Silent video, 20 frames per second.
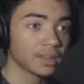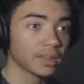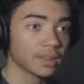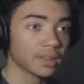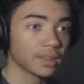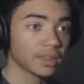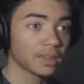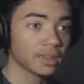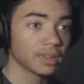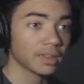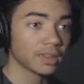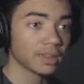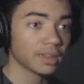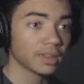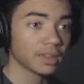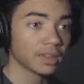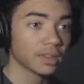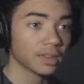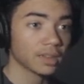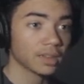
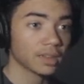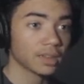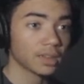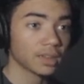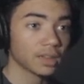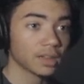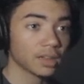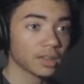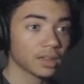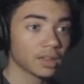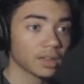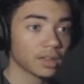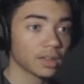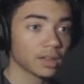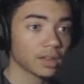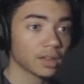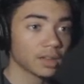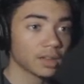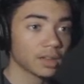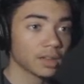
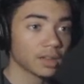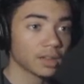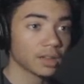Nobody speaks.